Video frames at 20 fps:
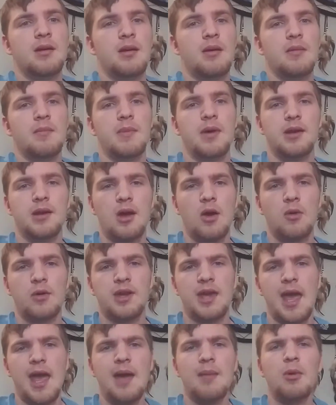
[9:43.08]
But no,
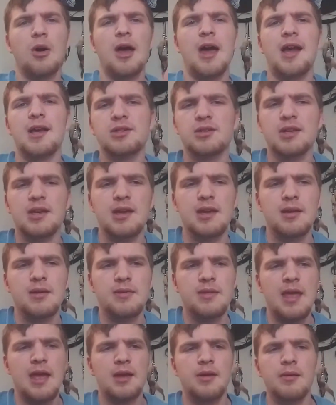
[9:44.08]
Camel actually
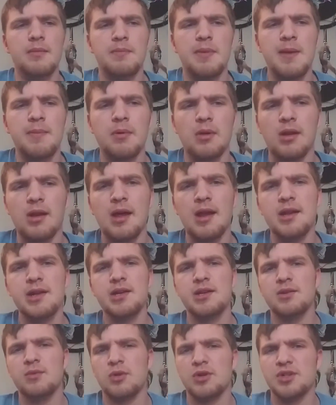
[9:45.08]

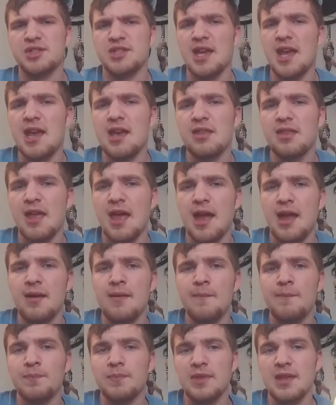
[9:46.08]
were saying that
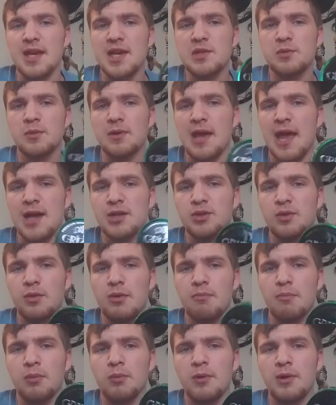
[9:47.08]
this actually,
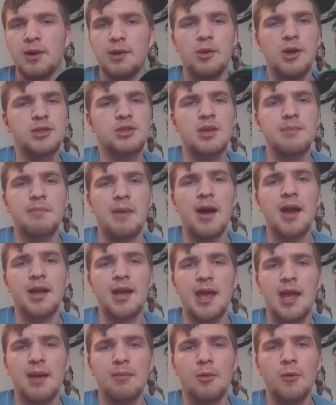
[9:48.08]
when Grizzly bought
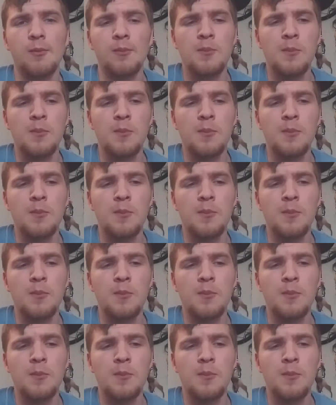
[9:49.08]
Camel,